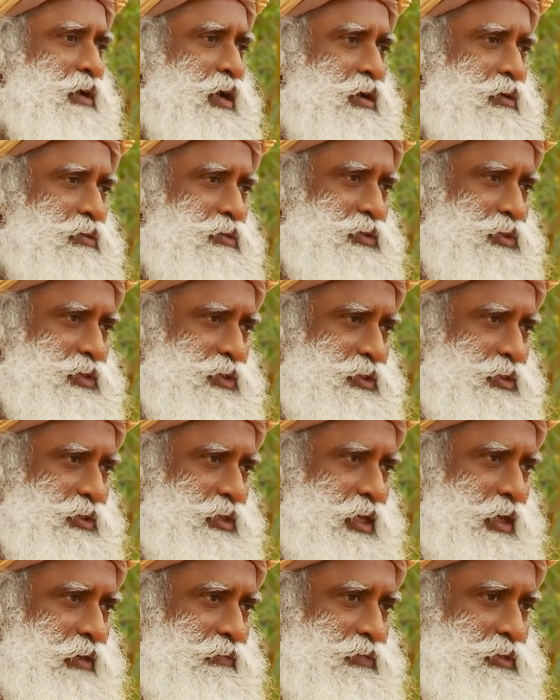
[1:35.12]
hours
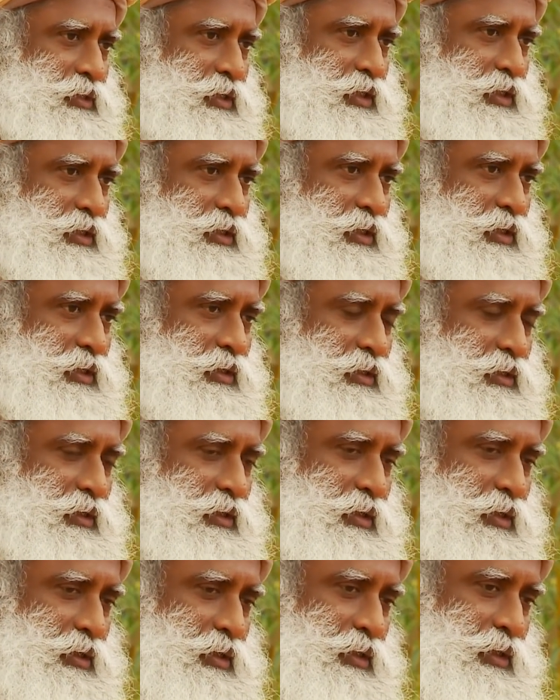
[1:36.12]
after eating,
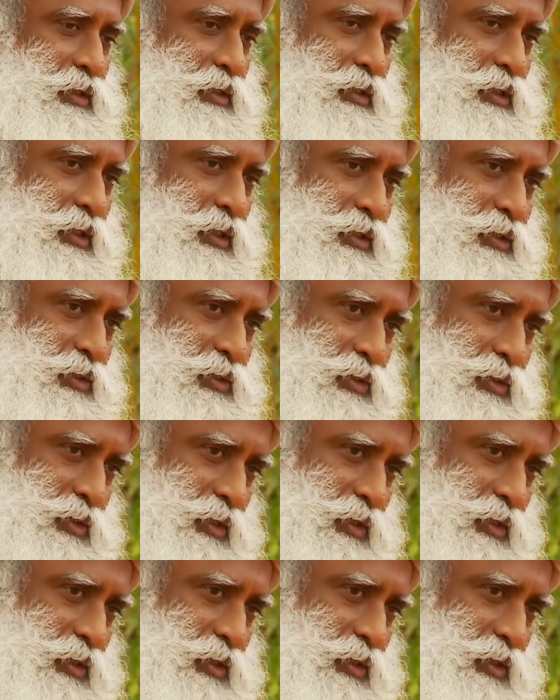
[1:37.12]
it tends to